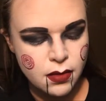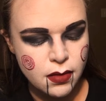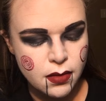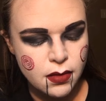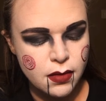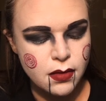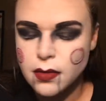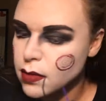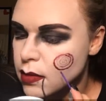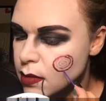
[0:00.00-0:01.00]
then the lines will
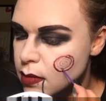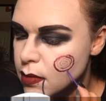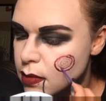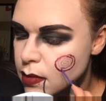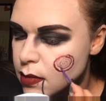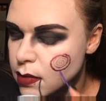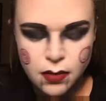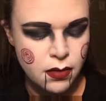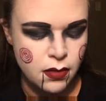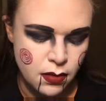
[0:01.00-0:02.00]
be thick and they'll
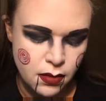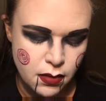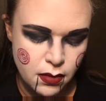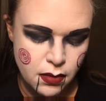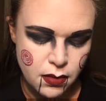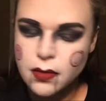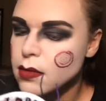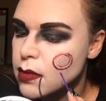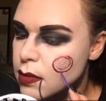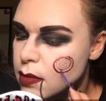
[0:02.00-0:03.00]
kind of run
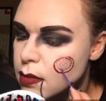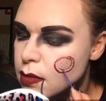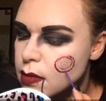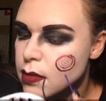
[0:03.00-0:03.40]
together.